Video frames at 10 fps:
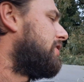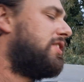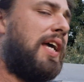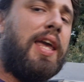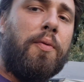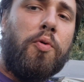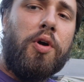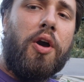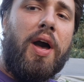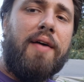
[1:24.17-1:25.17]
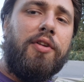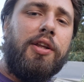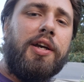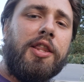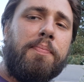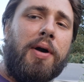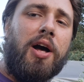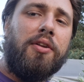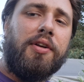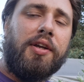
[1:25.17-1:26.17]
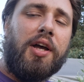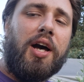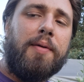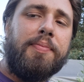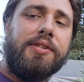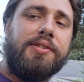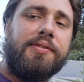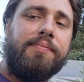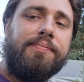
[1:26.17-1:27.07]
a second and we'll go have a look at the pollard and coppice.